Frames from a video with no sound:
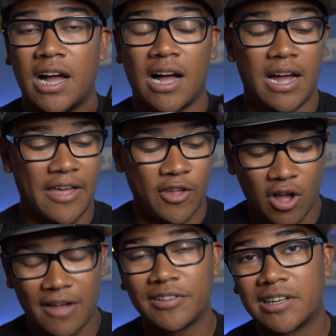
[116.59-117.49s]
and they
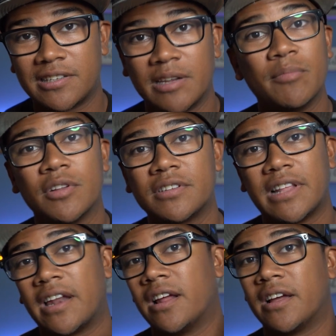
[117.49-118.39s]
all have little symbols
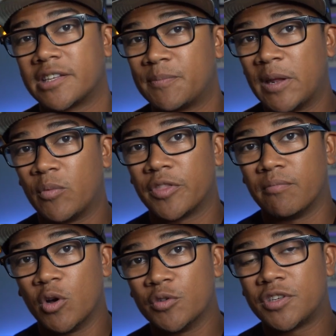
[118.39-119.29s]
that explain what the
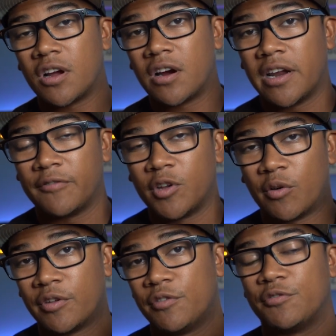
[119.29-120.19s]
modes are, and if you
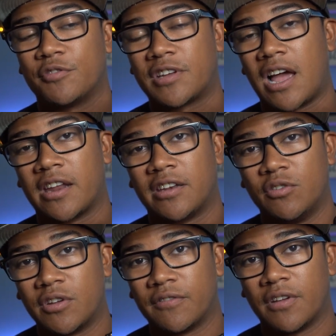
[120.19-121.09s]
go in your user's guide,
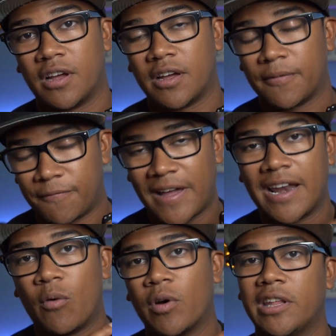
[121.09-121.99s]
you can find
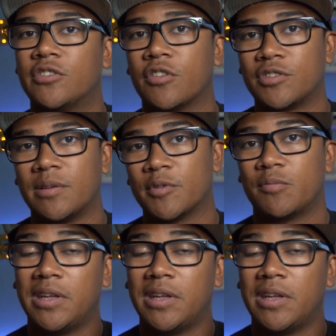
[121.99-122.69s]
out what each of those symbols